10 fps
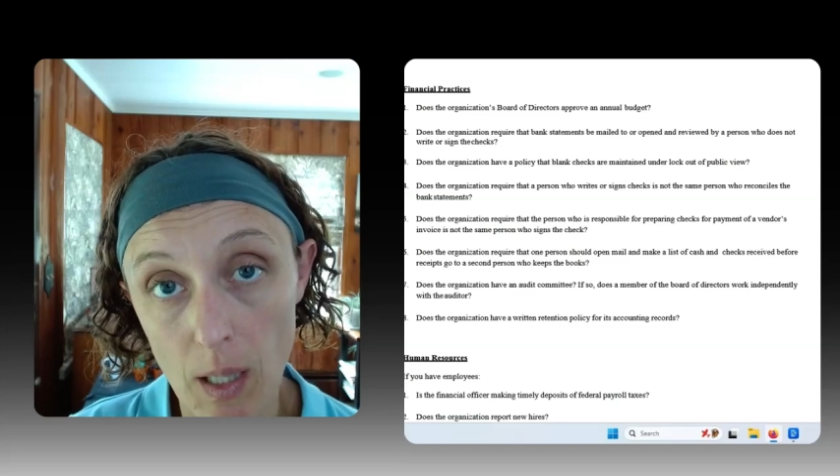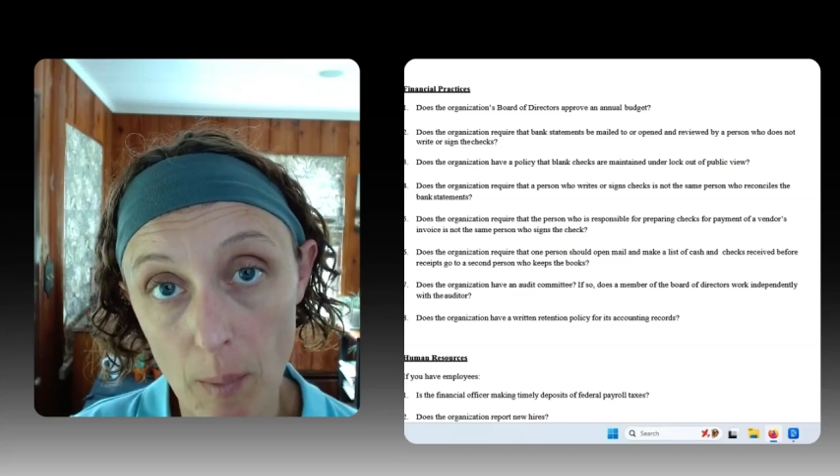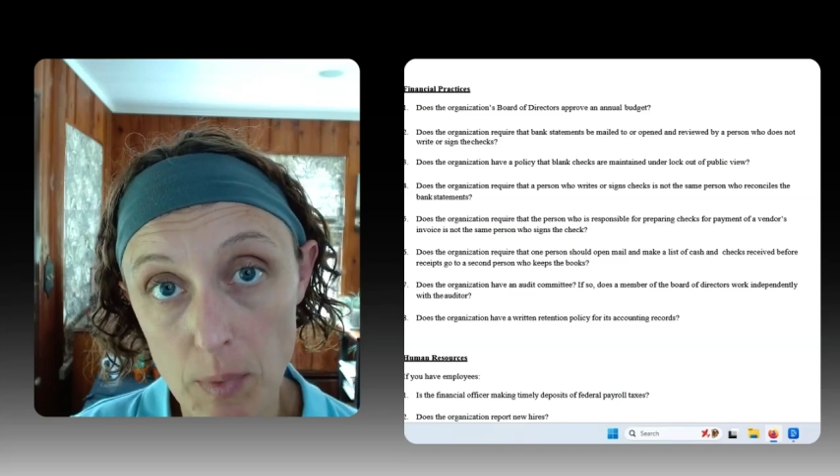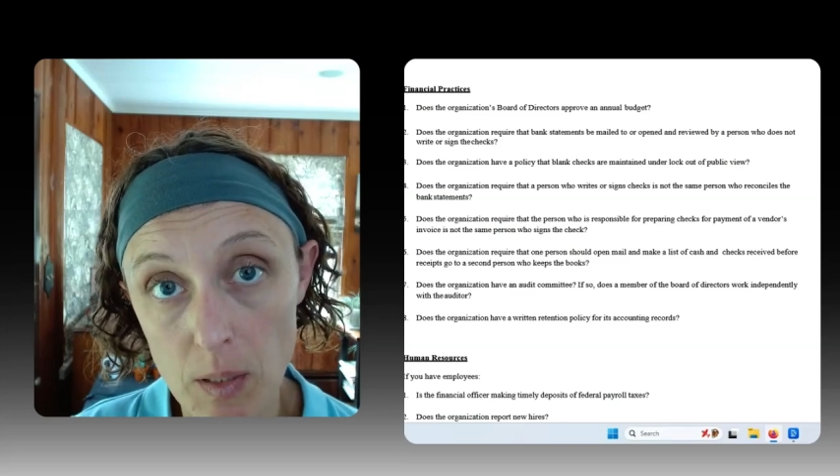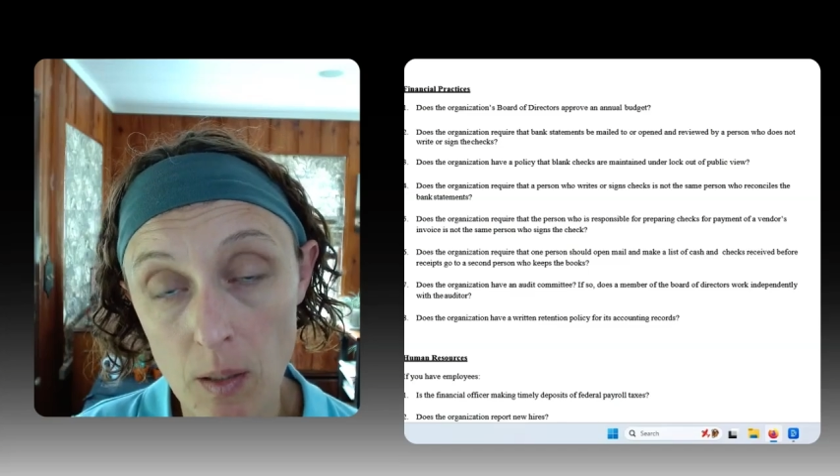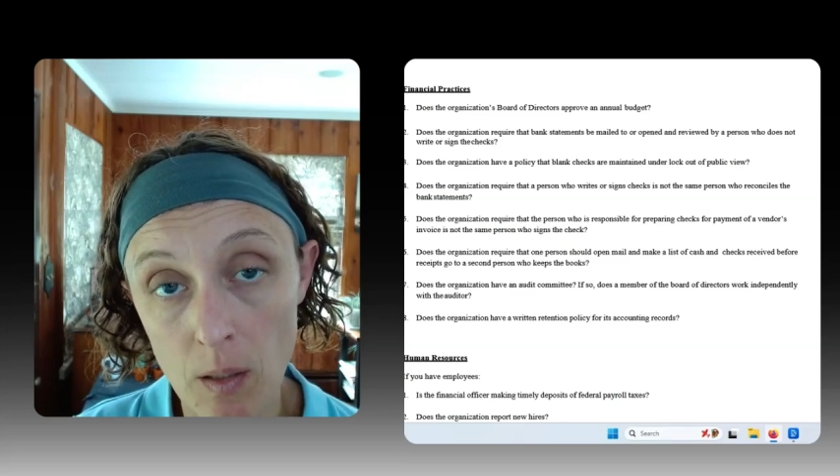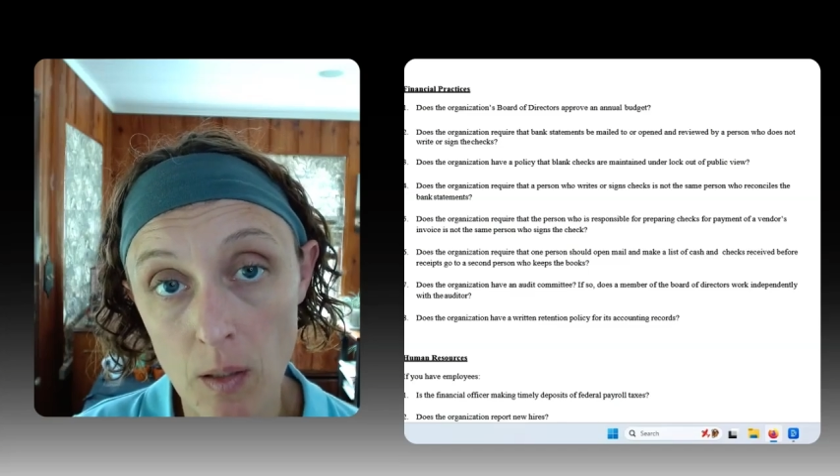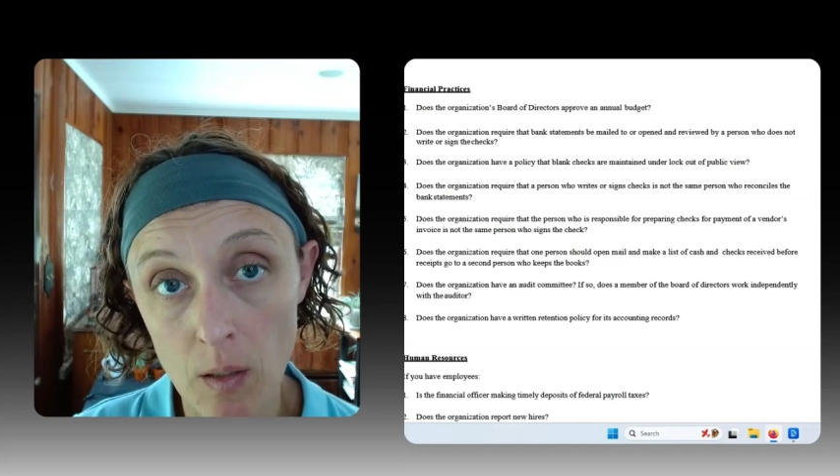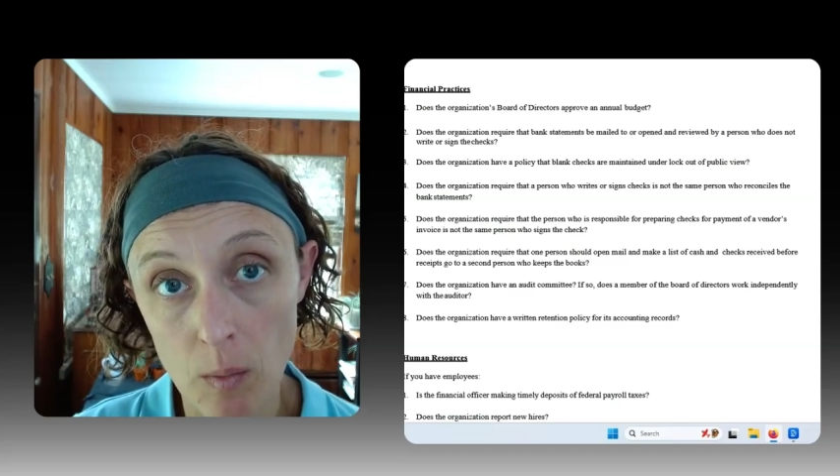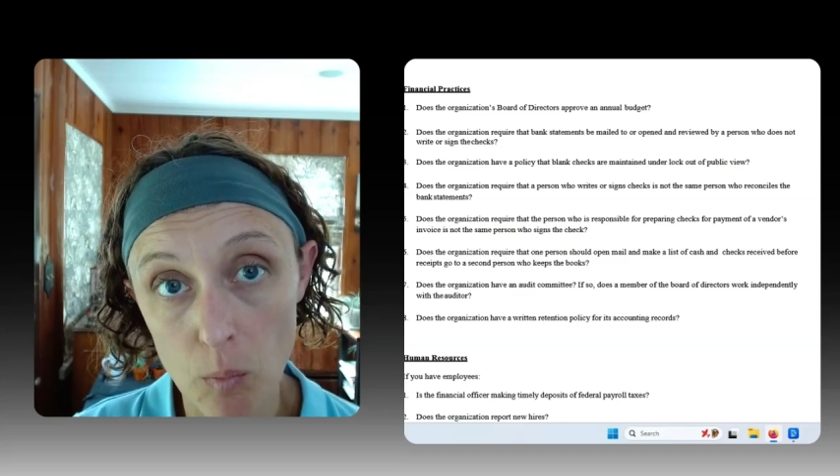kept
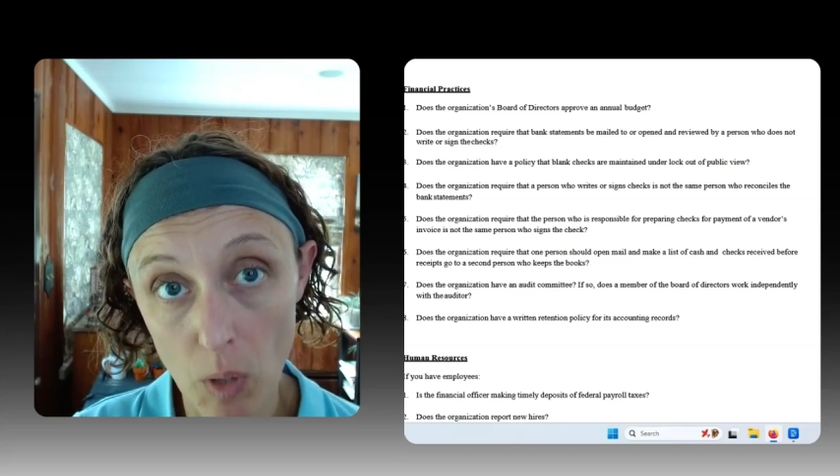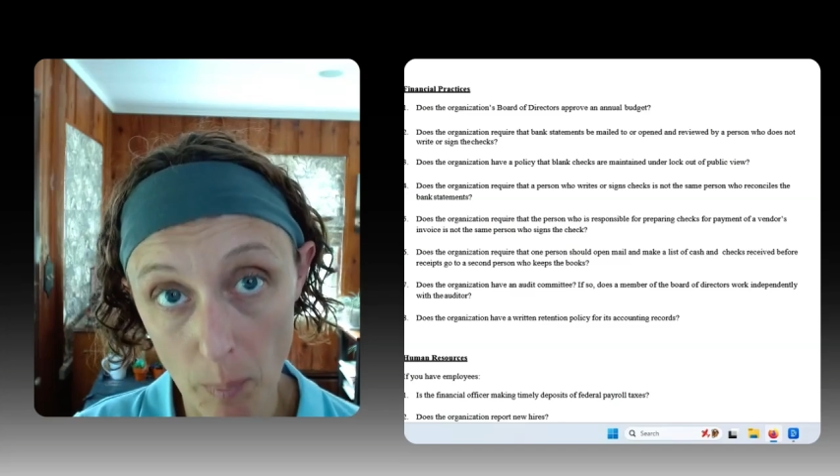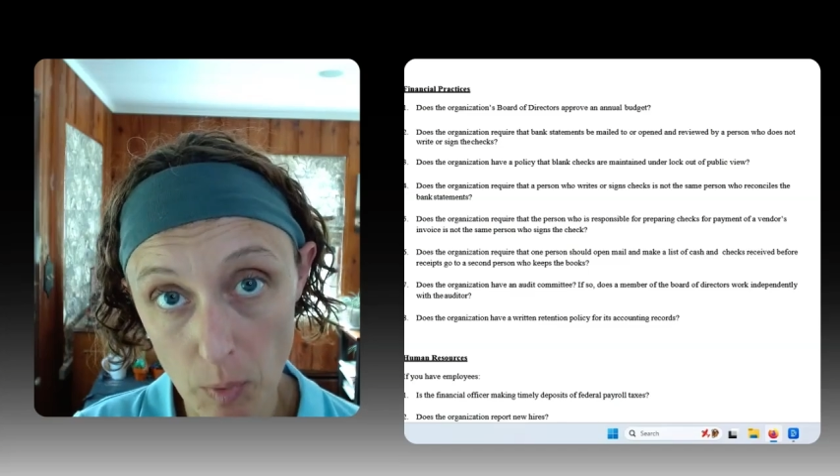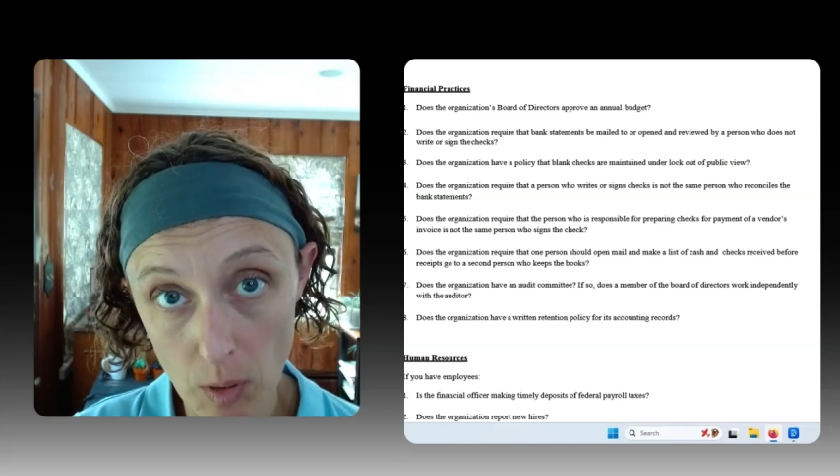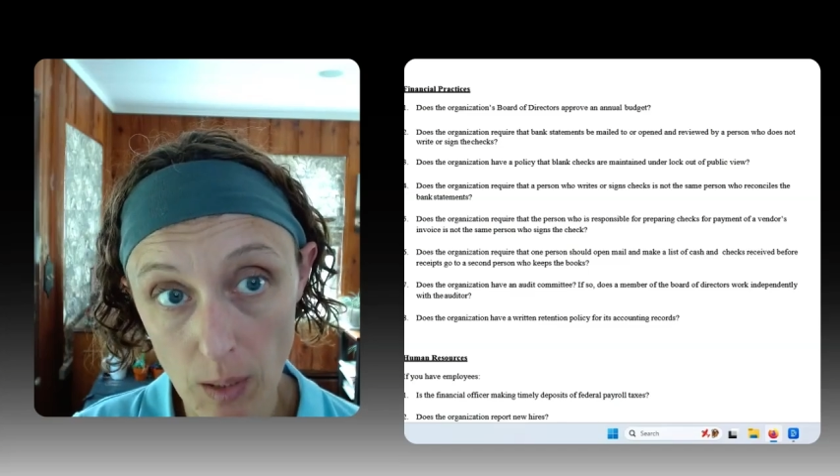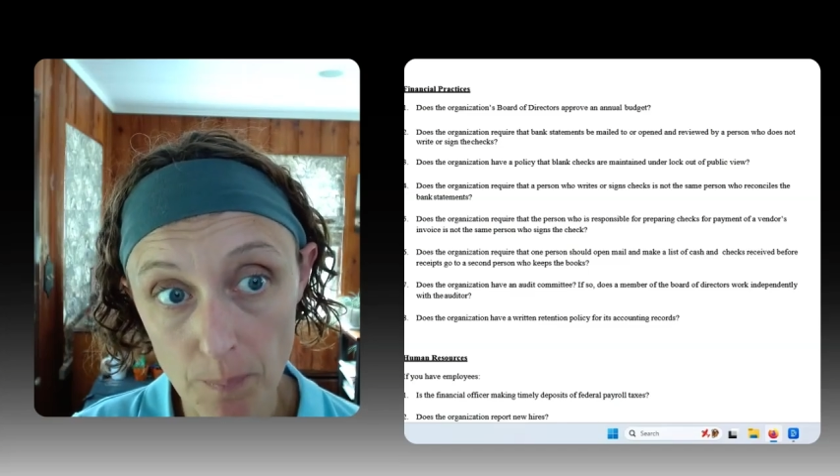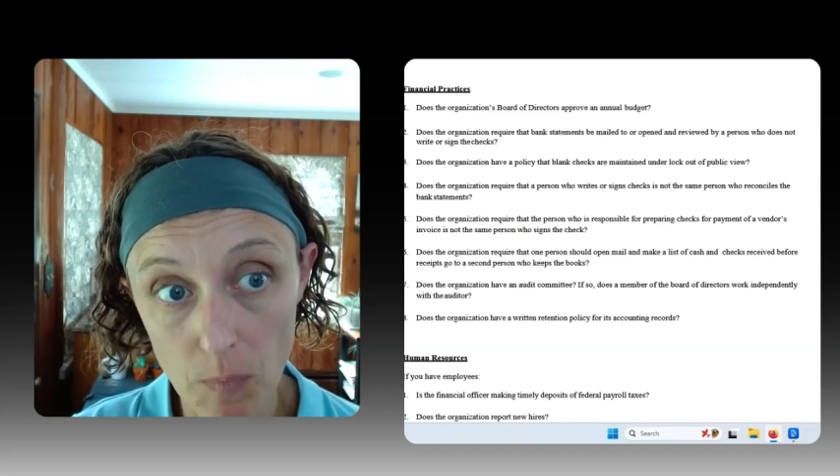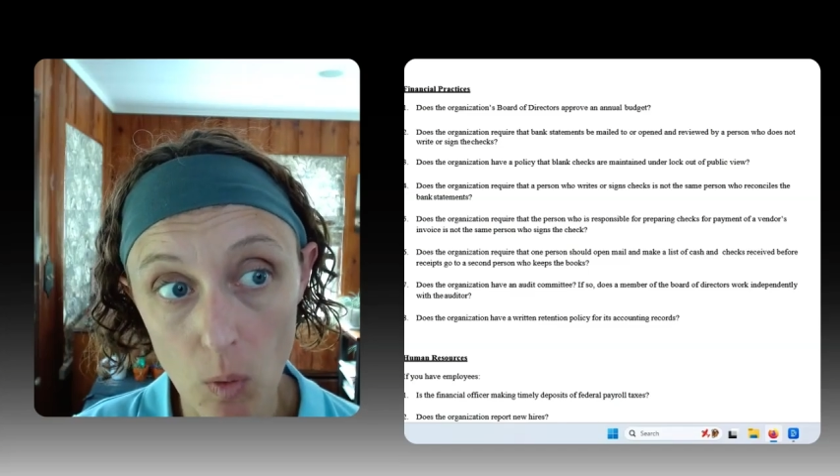properly.